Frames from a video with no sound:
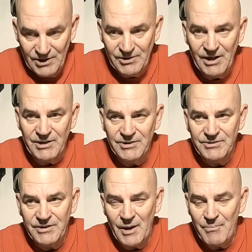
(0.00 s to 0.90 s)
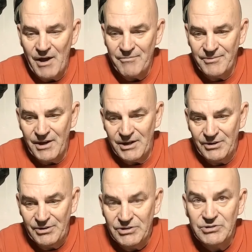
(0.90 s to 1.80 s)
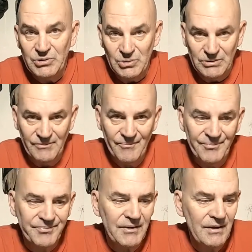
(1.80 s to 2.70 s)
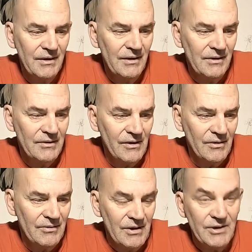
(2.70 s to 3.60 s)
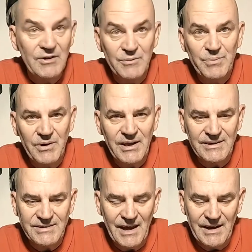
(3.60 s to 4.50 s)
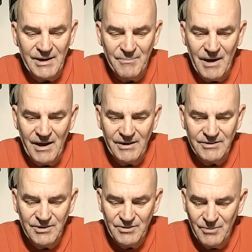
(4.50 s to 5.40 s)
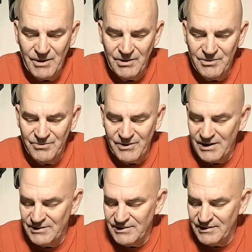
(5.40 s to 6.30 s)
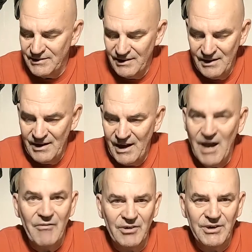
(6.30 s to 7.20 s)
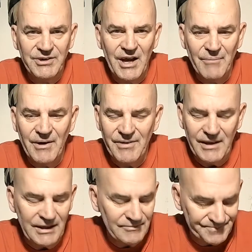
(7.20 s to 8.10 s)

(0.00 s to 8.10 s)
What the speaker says: so I just got back from taking her to school. So she was pretty excited about it. She was going to make new friends and have a good time, I think.